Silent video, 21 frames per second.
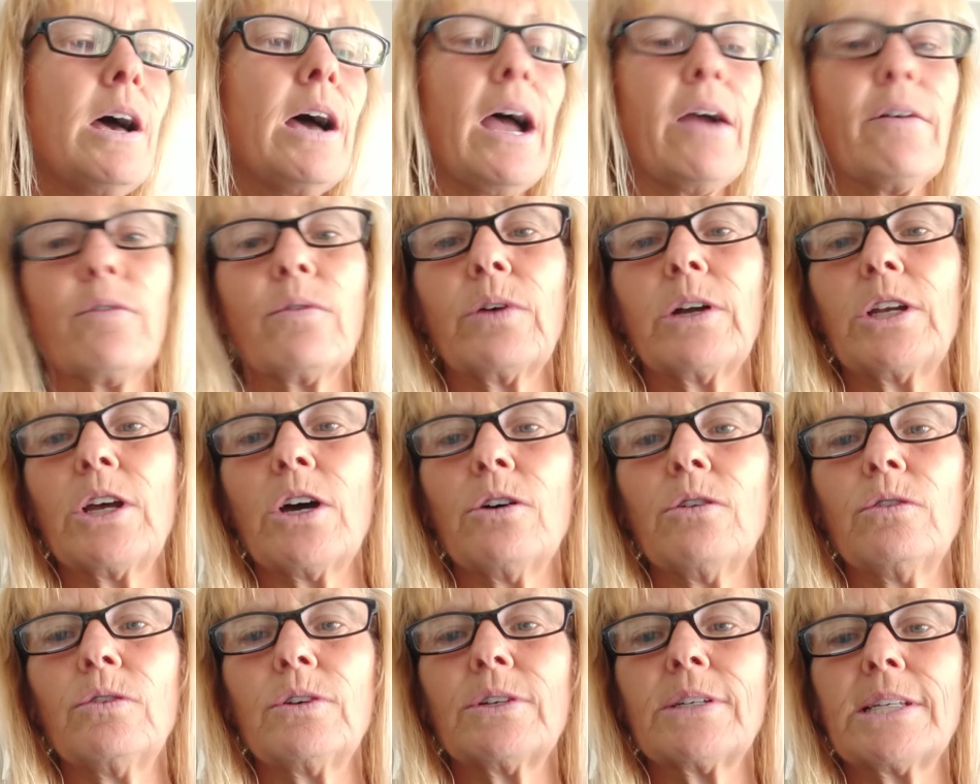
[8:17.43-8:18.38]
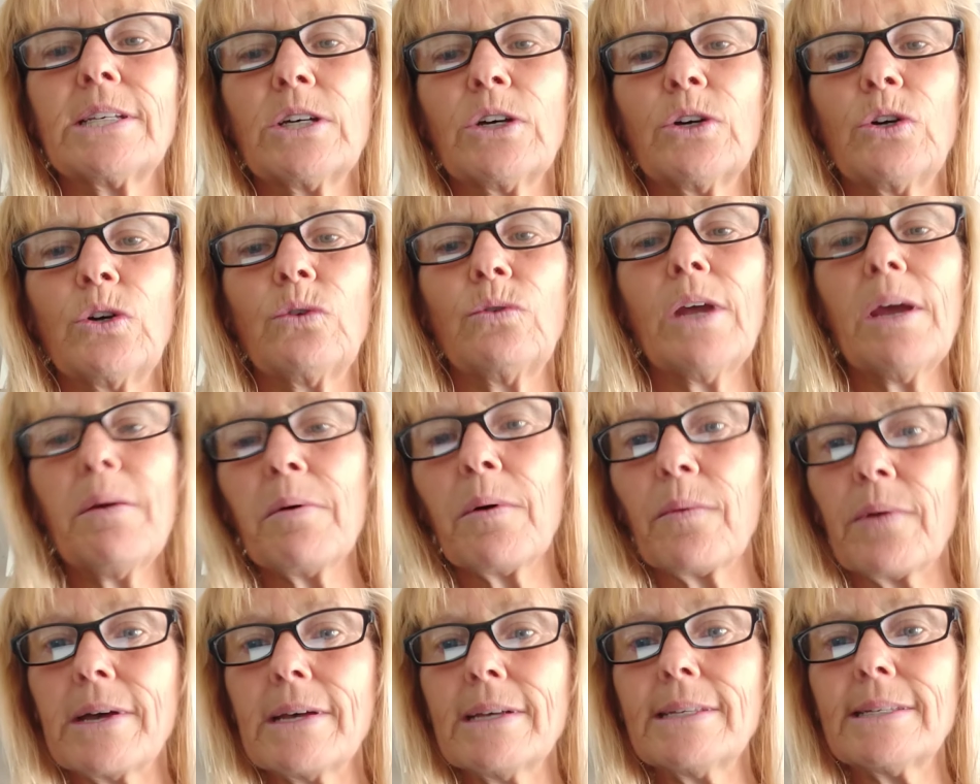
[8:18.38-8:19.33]
everyone knows who
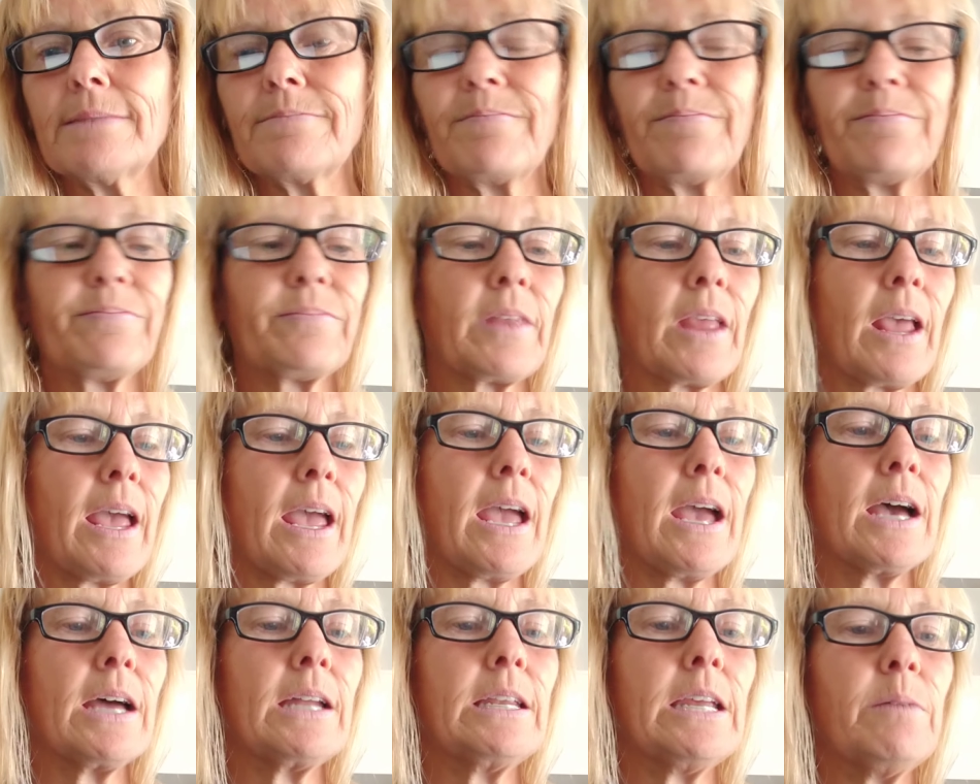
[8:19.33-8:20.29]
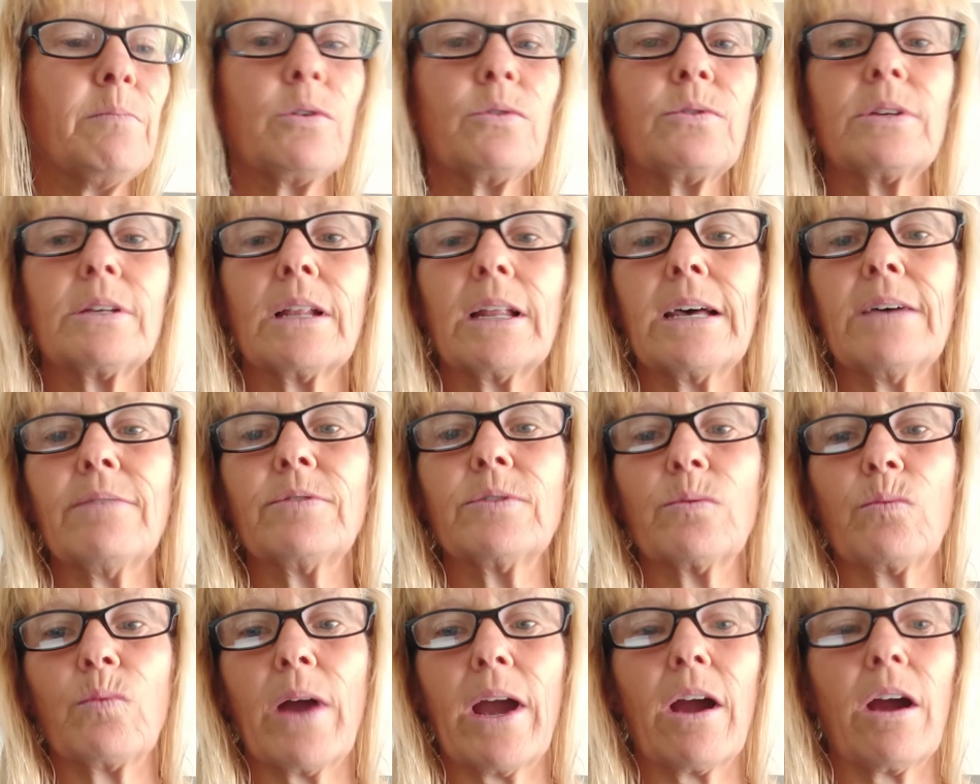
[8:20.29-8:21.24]
Nemo is, and Nemo
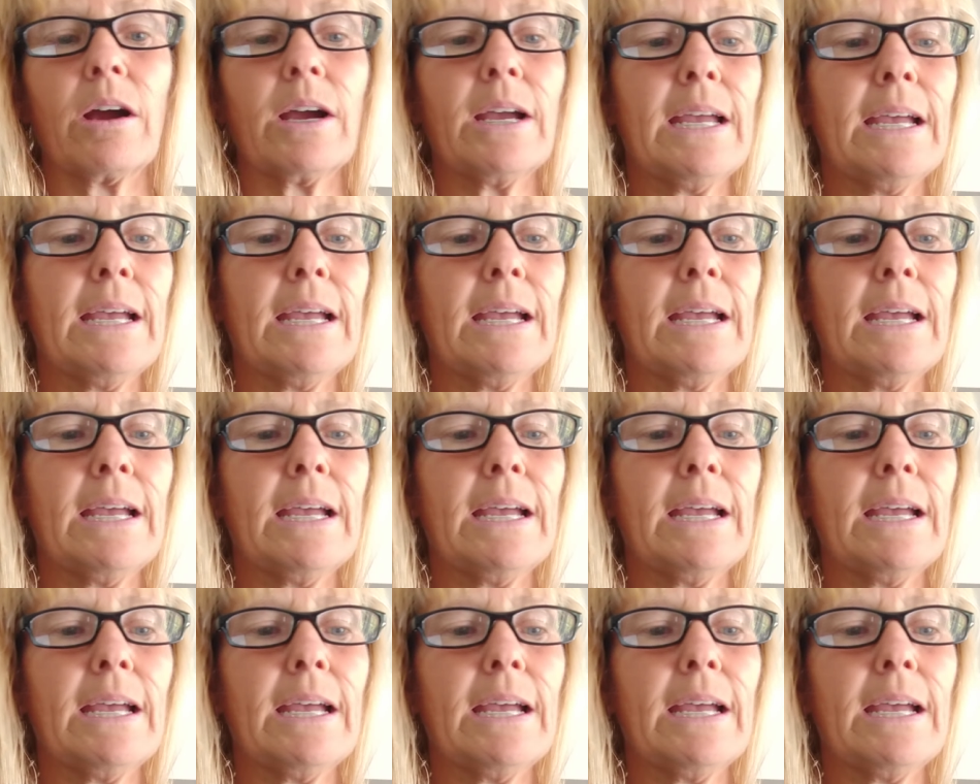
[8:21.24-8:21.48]
lives where?